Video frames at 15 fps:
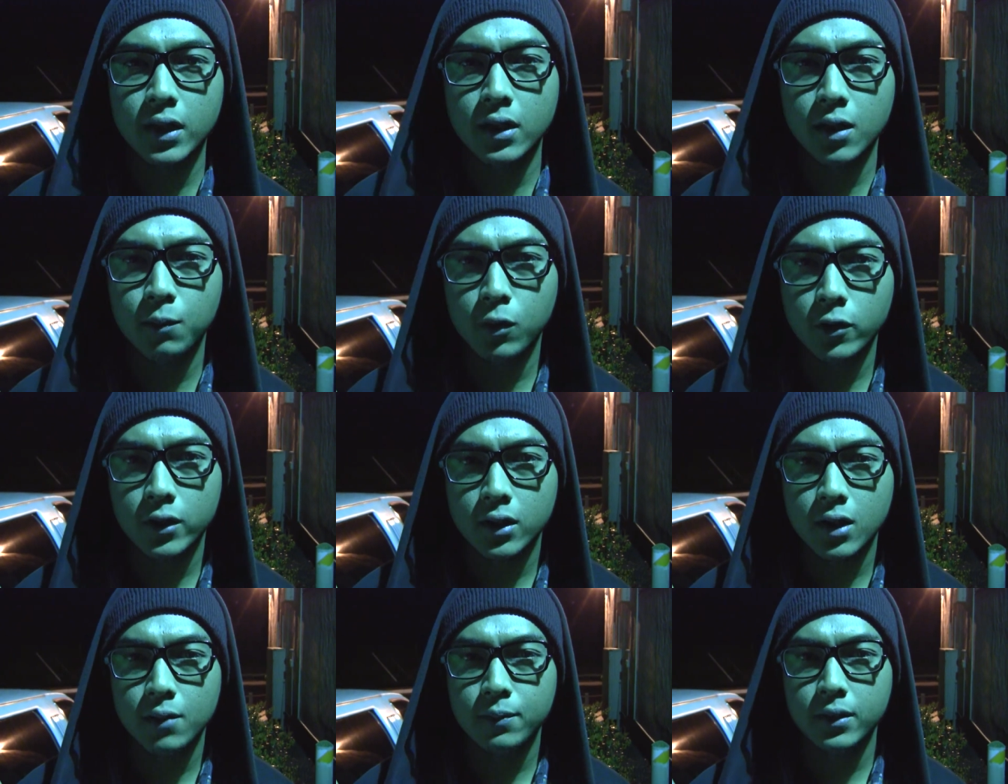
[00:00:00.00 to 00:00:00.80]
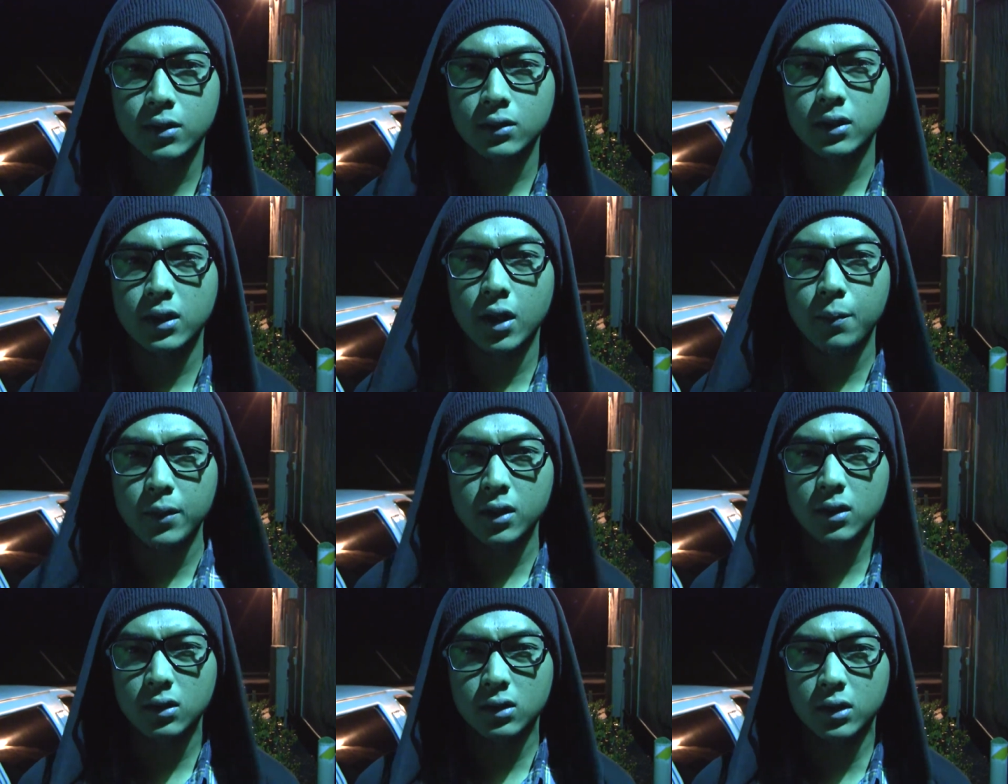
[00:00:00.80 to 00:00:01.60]
and I'm blowing it up in
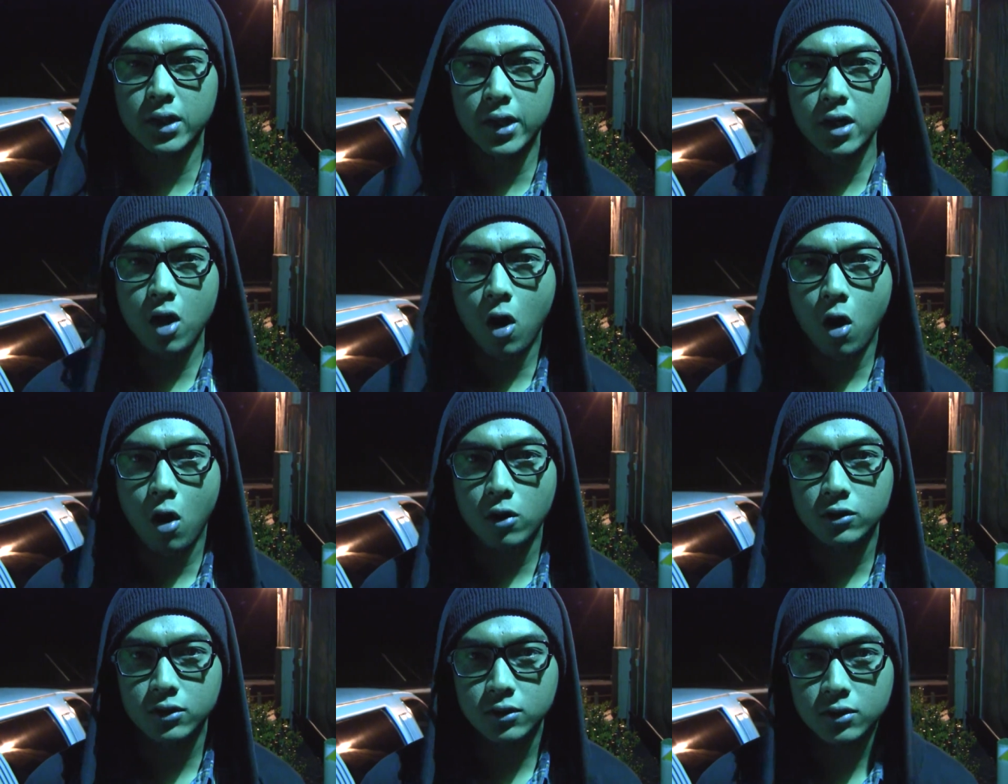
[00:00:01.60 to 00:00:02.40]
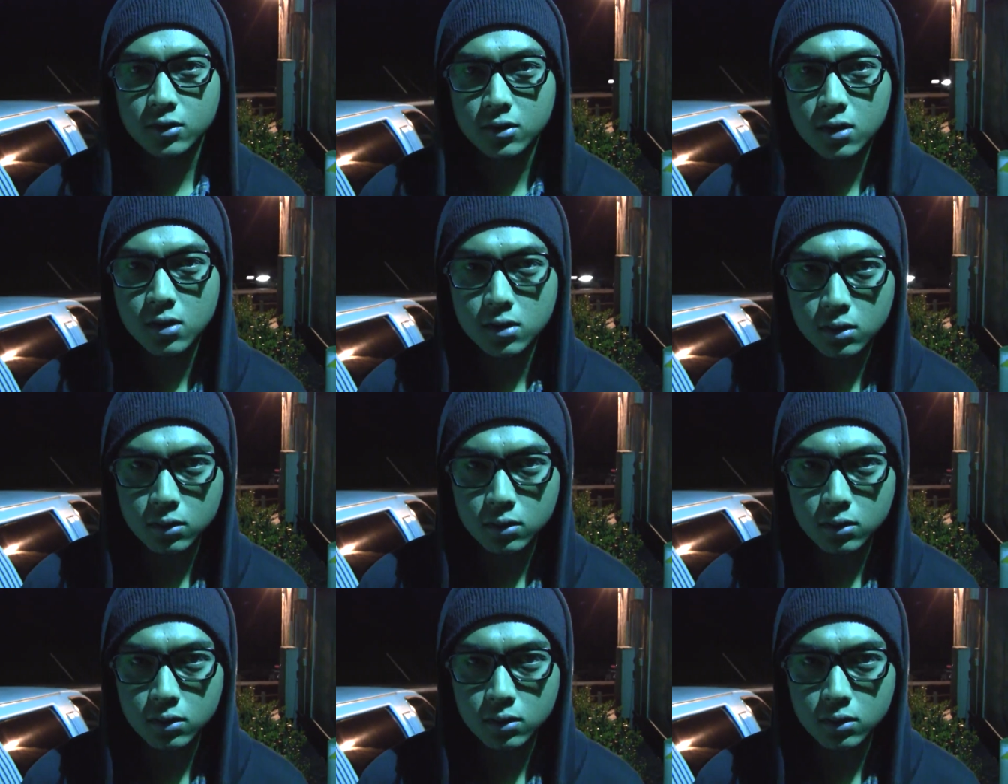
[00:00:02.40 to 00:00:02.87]
capital chaos.